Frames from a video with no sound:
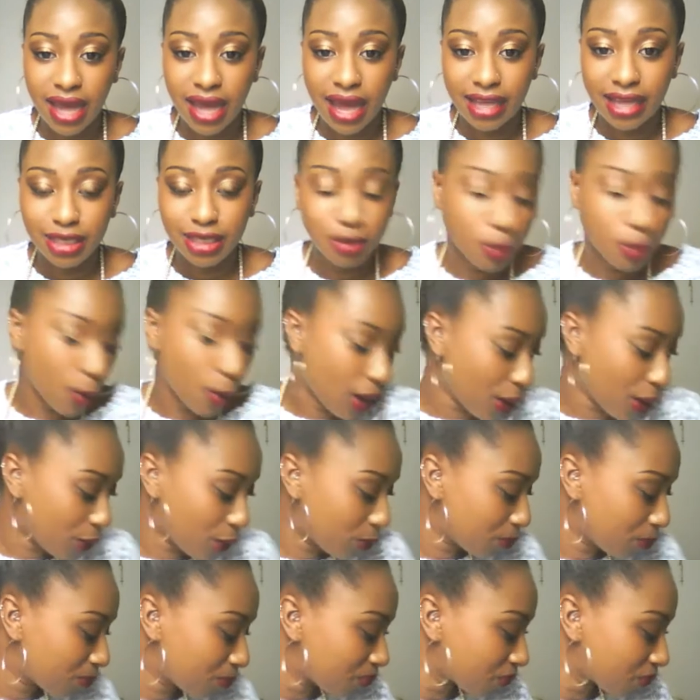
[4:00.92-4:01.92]
as
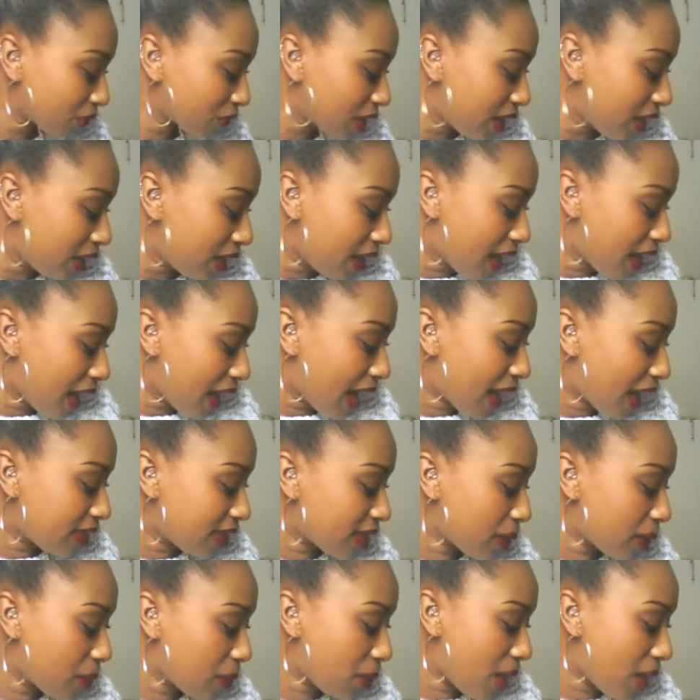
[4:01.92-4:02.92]
well. And
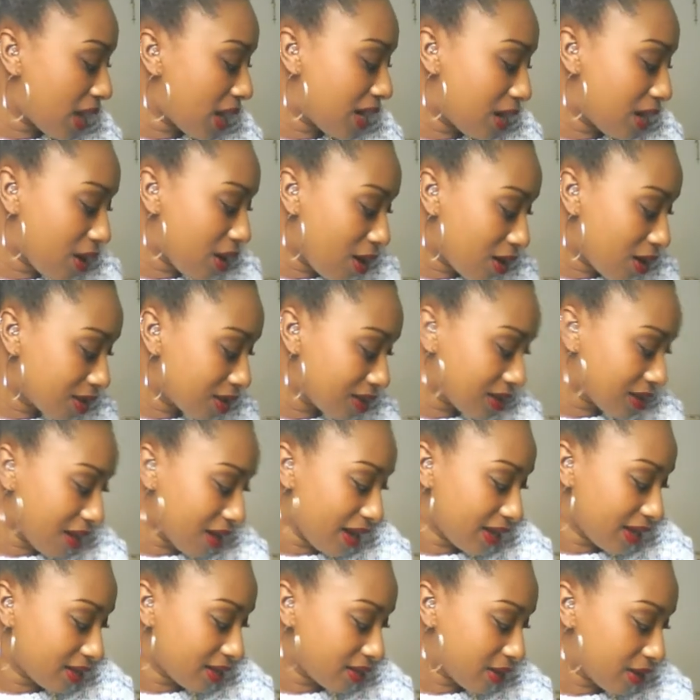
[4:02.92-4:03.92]
then my last
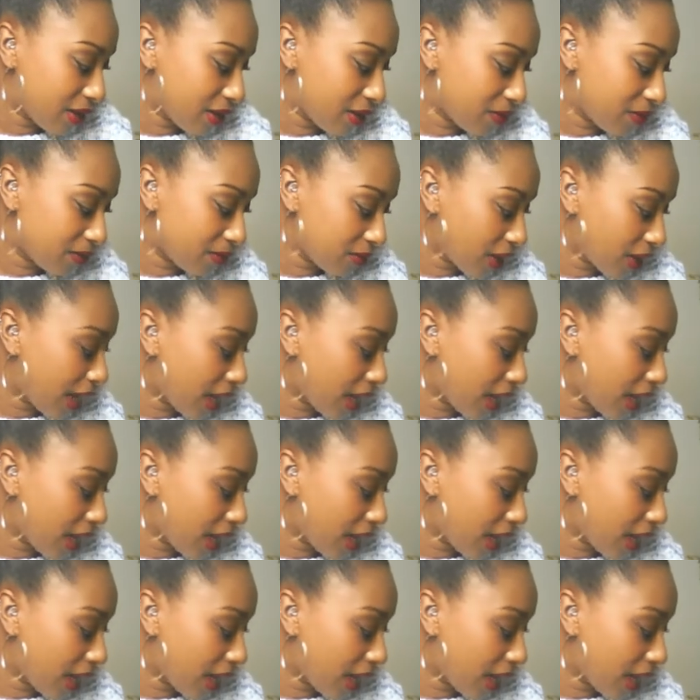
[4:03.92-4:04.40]
item,